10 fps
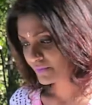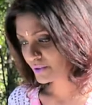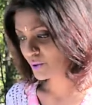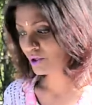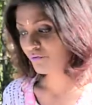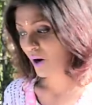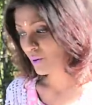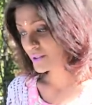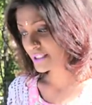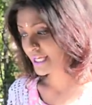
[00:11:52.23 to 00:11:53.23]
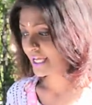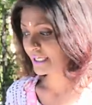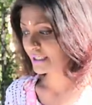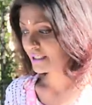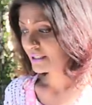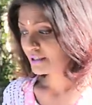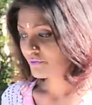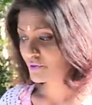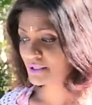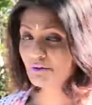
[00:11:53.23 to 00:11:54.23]
24 hours a day
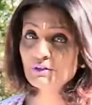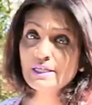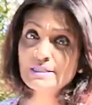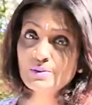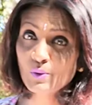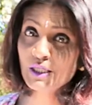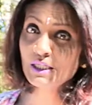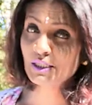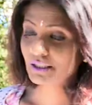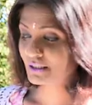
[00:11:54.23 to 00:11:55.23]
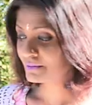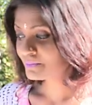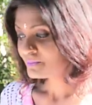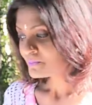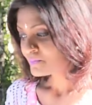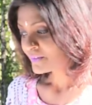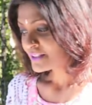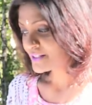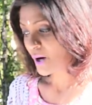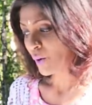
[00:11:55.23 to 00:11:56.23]
for 7 days a week.
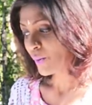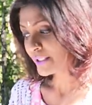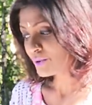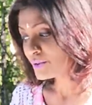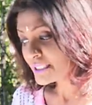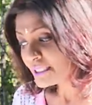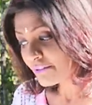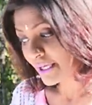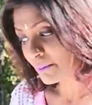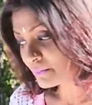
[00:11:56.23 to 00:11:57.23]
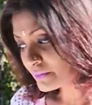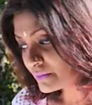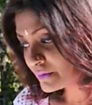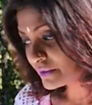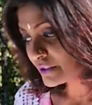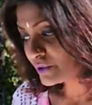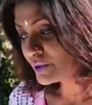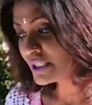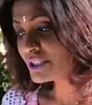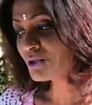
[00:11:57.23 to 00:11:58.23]
So when you need them, you
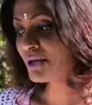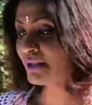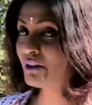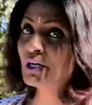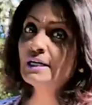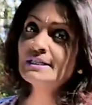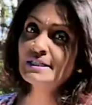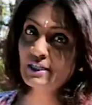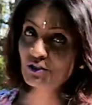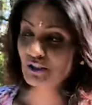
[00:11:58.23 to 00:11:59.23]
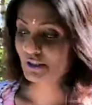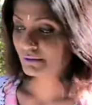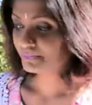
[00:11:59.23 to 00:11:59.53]
need to get their attention,